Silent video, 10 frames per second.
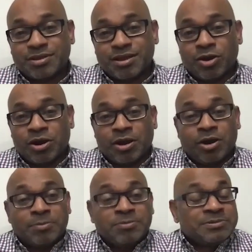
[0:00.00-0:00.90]
on
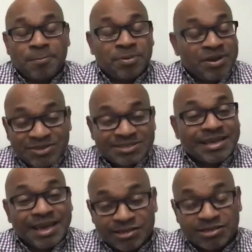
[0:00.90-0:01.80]
a previously
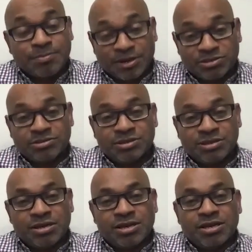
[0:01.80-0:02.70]
healthy patient.
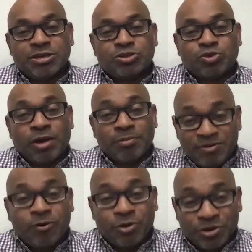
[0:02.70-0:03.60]
So I've been
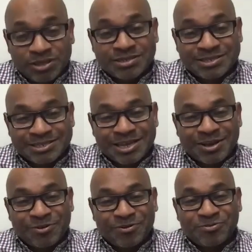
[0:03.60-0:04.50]
following this
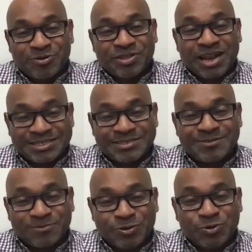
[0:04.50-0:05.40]
for the last
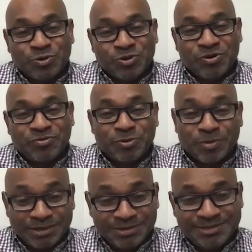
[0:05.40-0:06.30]
few
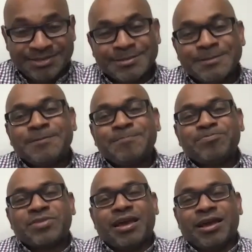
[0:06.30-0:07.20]
months,
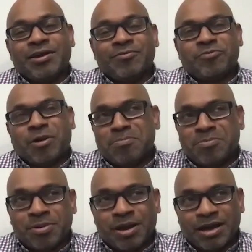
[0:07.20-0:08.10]

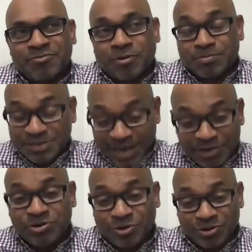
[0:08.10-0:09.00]
from
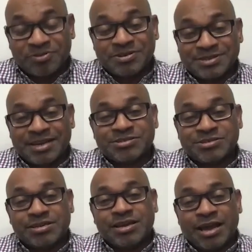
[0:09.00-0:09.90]
January onwards,
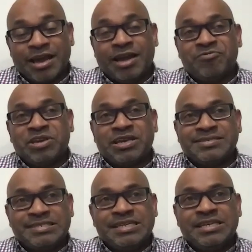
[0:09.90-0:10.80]
actually. And we can
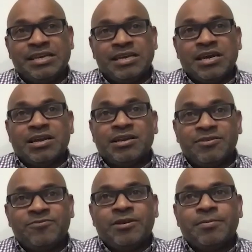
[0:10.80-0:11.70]
see
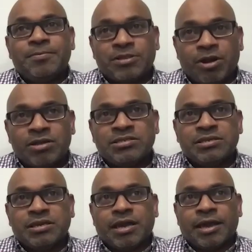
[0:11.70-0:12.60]
different
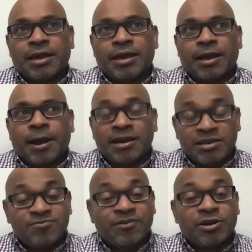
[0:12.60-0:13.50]
pathology
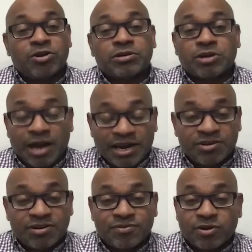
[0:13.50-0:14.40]
identified on
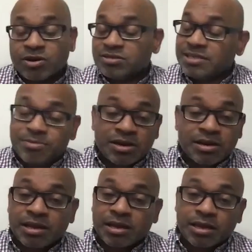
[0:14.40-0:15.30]
echocardiography on a
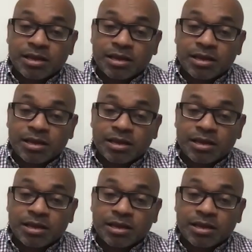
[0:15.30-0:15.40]
seemingly